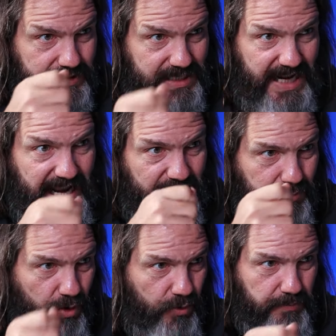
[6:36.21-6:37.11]
It's an and
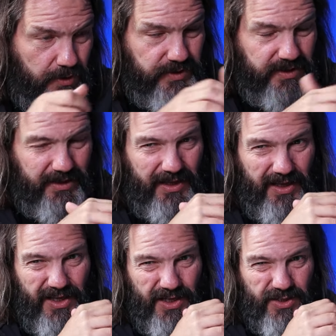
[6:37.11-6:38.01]
both person.
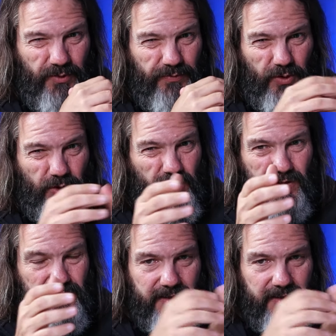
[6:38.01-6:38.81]
So for...